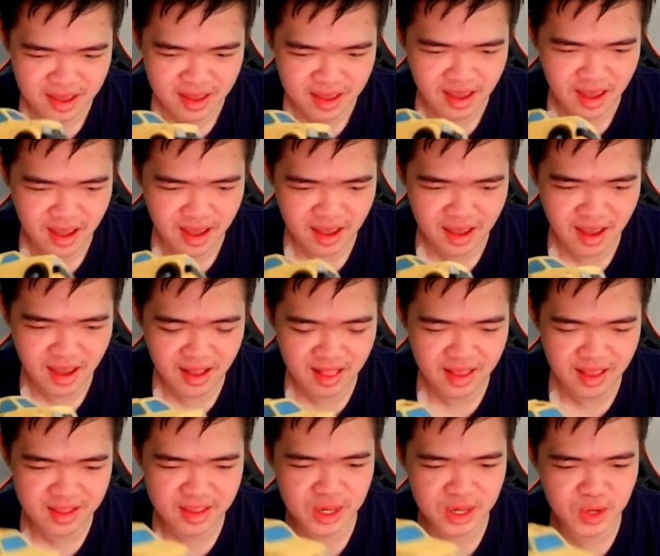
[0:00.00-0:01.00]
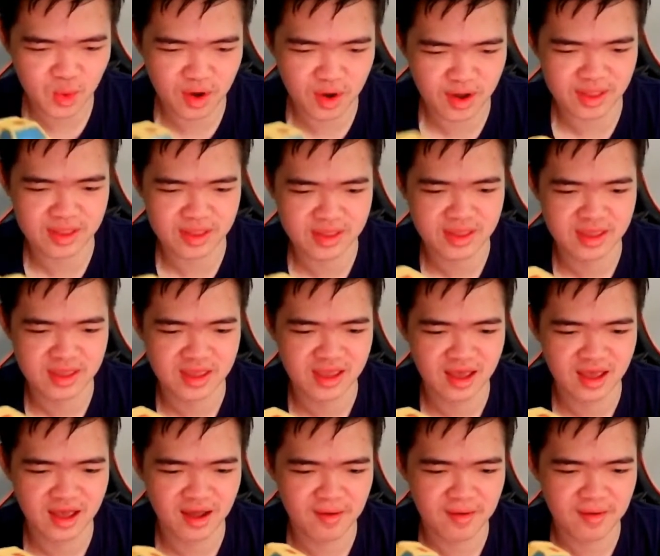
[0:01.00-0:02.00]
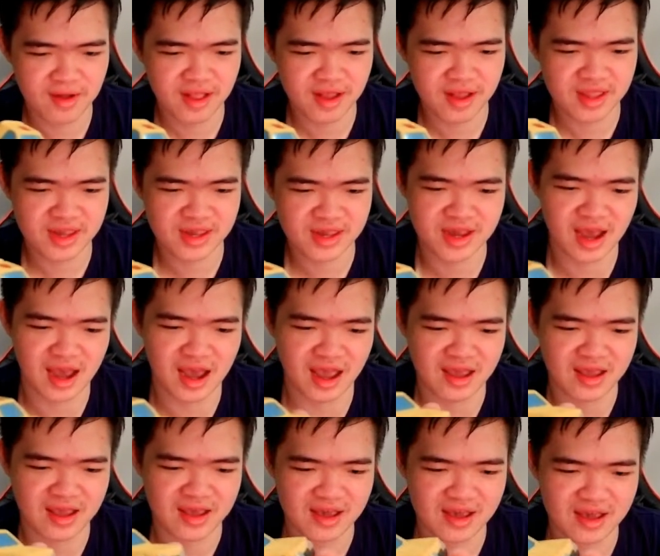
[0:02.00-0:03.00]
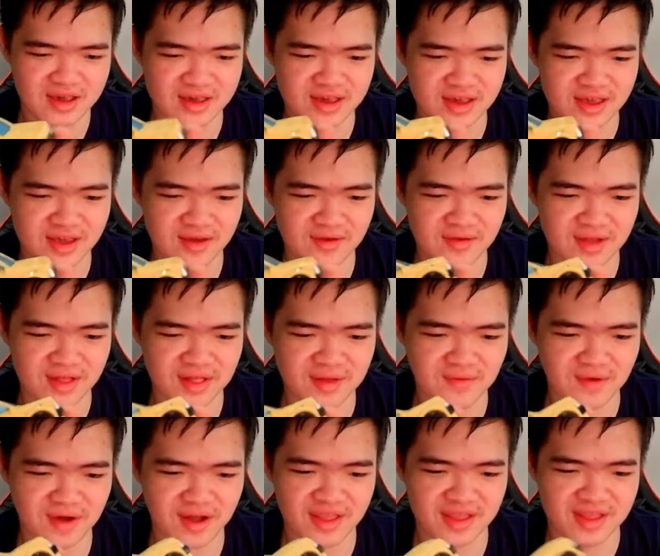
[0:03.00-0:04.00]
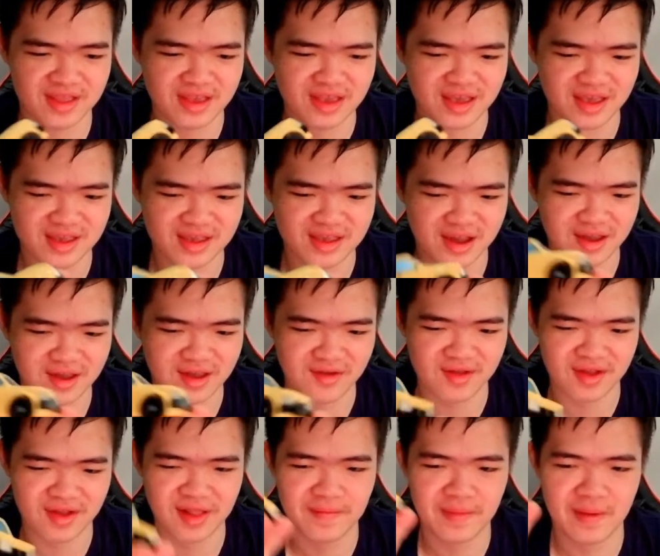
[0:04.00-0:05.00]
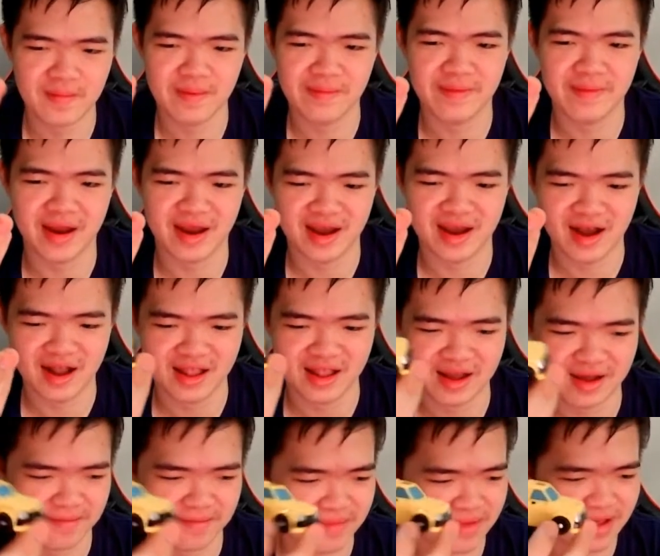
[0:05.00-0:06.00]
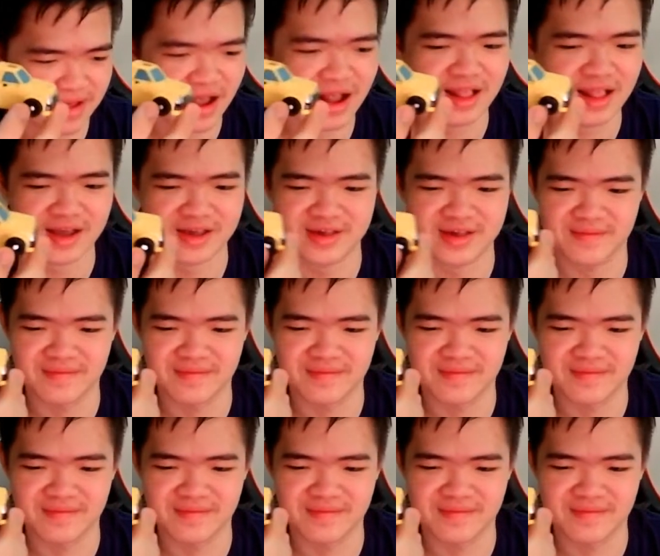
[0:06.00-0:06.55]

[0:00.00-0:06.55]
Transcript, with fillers: I, I like this one. I really like this guy. He's a cute little one. He's a cute little bumblebee. I like it. I like him.